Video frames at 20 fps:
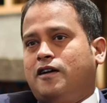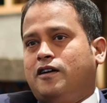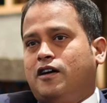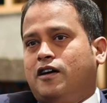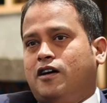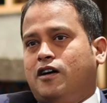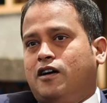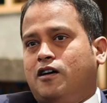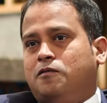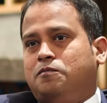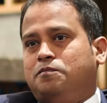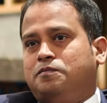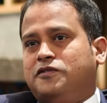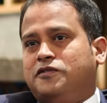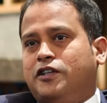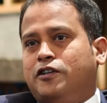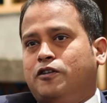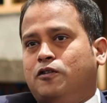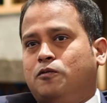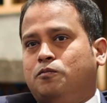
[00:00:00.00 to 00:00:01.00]

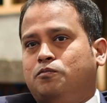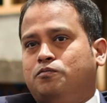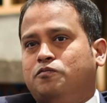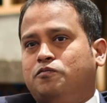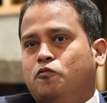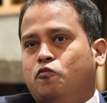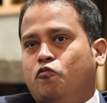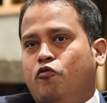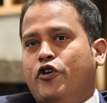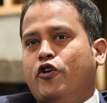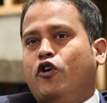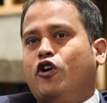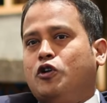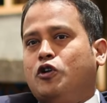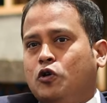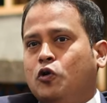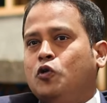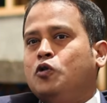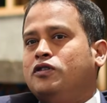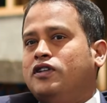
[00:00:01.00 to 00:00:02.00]
You know, we all
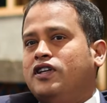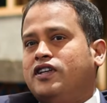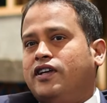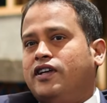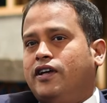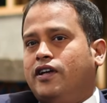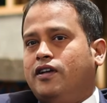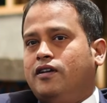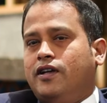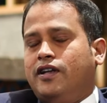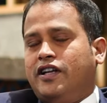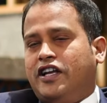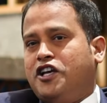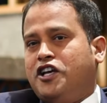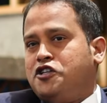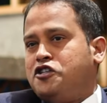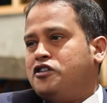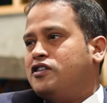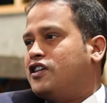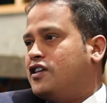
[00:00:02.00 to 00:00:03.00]
know that in
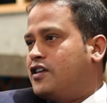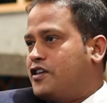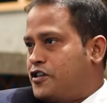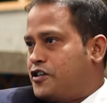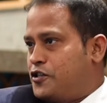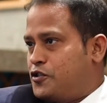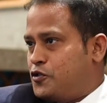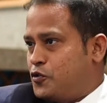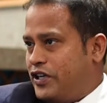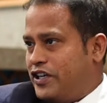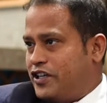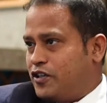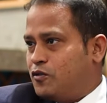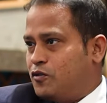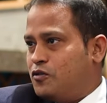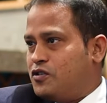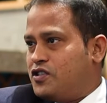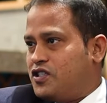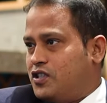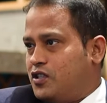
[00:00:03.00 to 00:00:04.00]
Asian countries, you get a
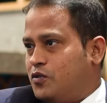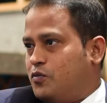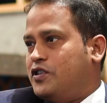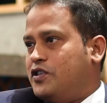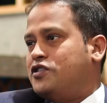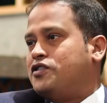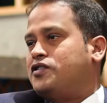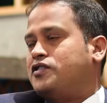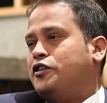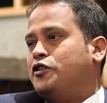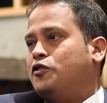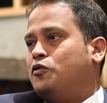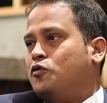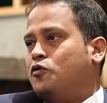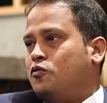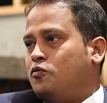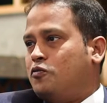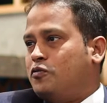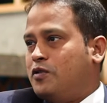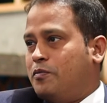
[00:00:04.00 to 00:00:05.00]
good service. You
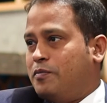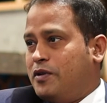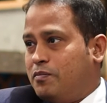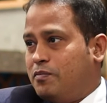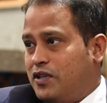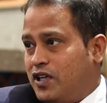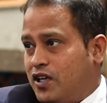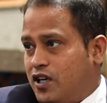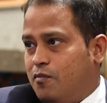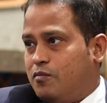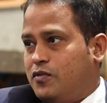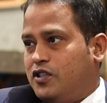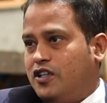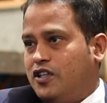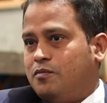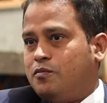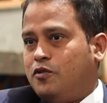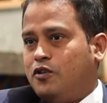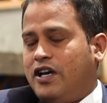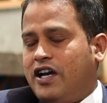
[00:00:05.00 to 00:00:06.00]
know, the people are humble
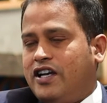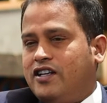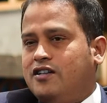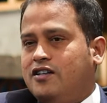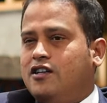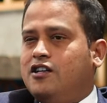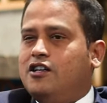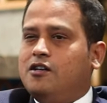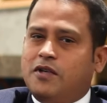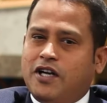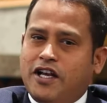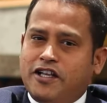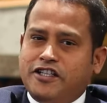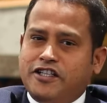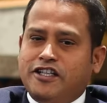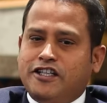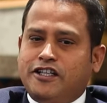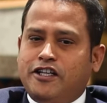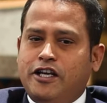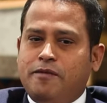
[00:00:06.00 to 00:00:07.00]
and polite. But I
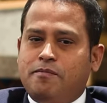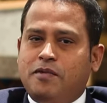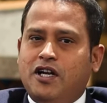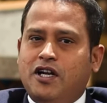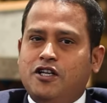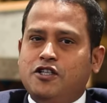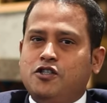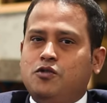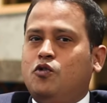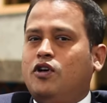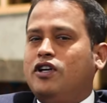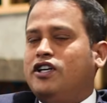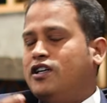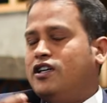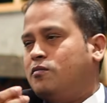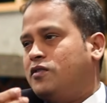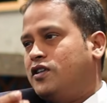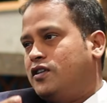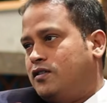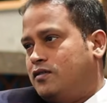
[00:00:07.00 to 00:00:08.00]
think Nepal is one
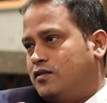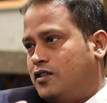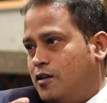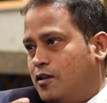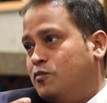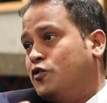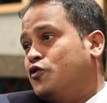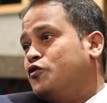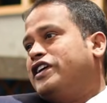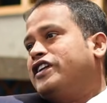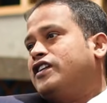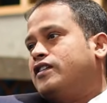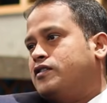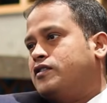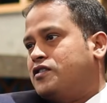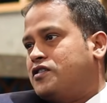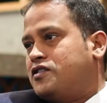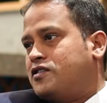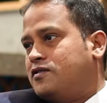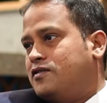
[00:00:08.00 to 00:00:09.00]
level above than
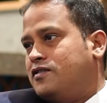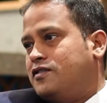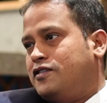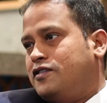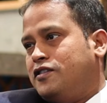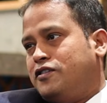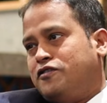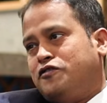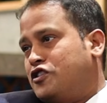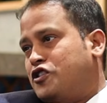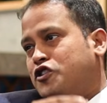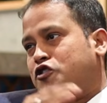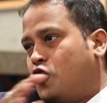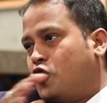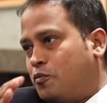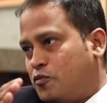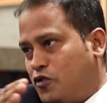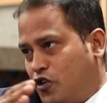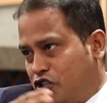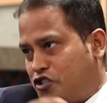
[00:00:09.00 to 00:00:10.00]
others. They're the
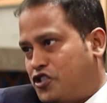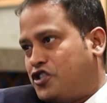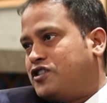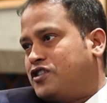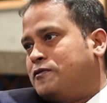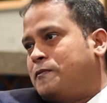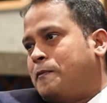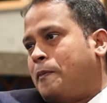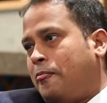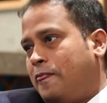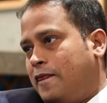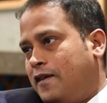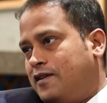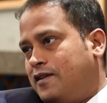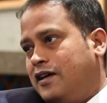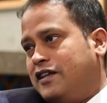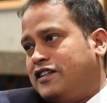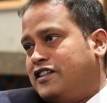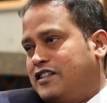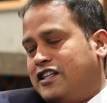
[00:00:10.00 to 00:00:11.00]
top notch.
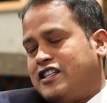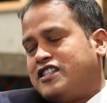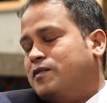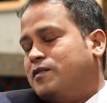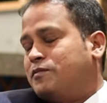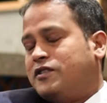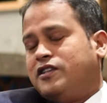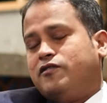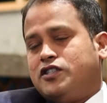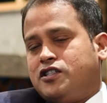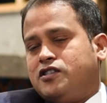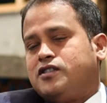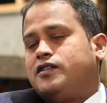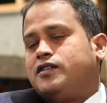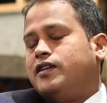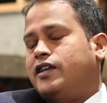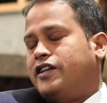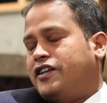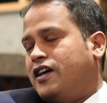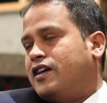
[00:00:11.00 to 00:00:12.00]
I think that's something which is
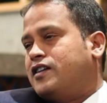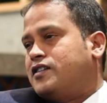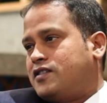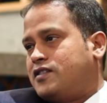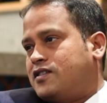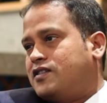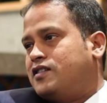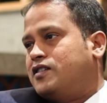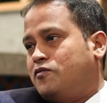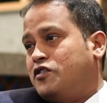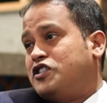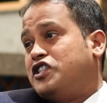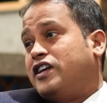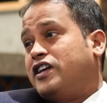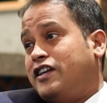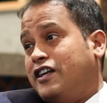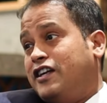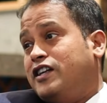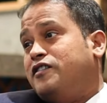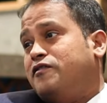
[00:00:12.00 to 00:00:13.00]
really nice, which I
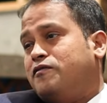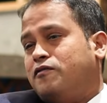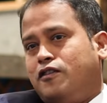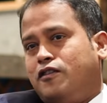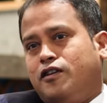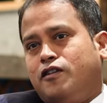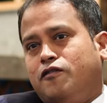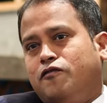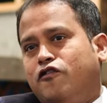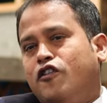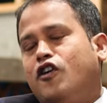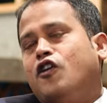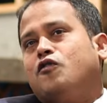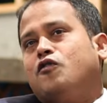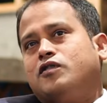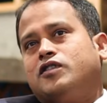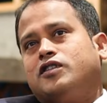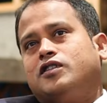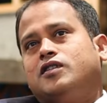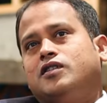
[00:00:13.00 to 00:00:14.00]
really
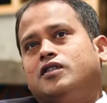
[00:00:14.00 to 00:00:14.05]
found